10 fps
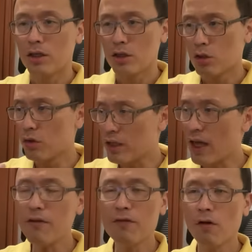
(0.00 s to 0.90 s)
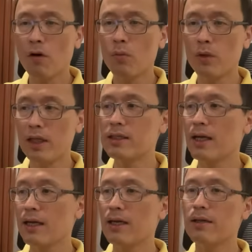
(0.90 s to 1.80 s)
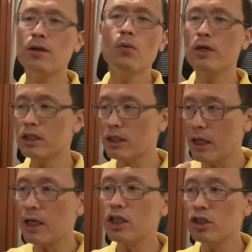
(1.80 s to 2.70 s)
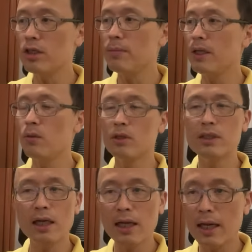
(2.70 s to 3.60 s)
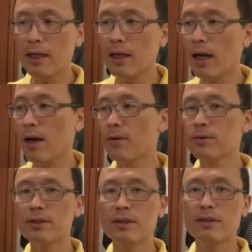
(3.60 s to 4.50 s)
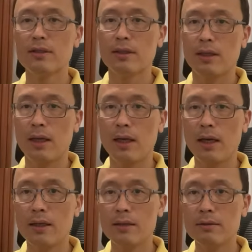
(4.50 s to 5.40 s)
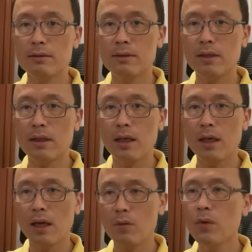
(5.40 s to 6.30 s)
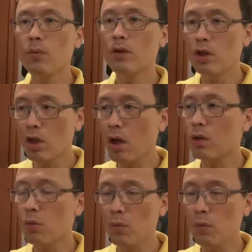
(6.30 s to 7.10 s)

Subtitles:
So therefore, we decided, we'll stay in HDB, we'll stay in landed house, and we will not